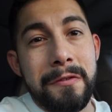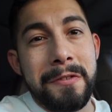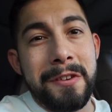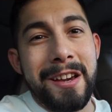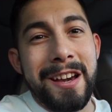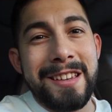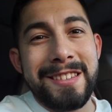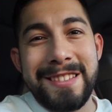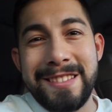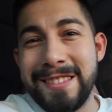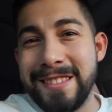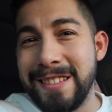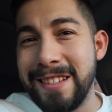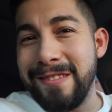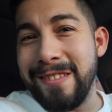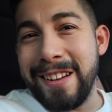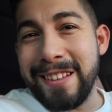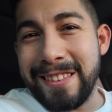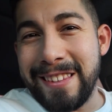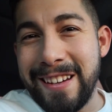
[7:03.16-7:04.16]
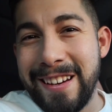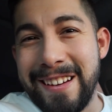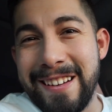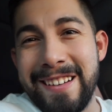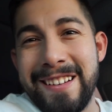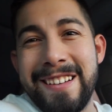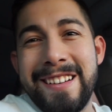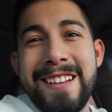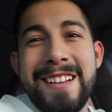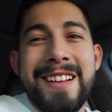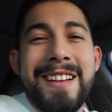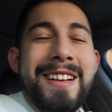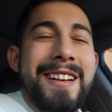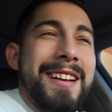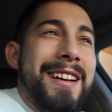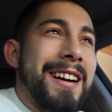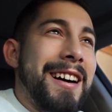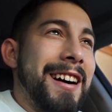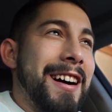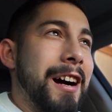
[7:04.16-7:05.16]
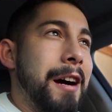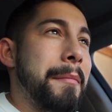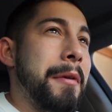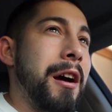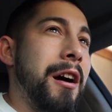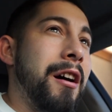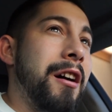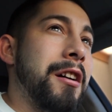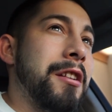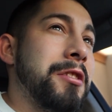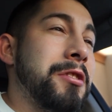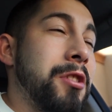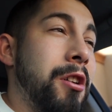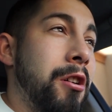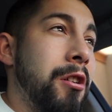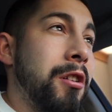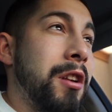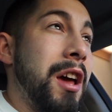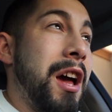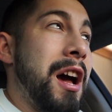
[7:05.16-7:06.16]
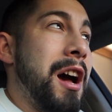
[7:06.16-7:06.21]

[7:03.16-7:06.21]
if you guys can see right there. I'm at AutoZone.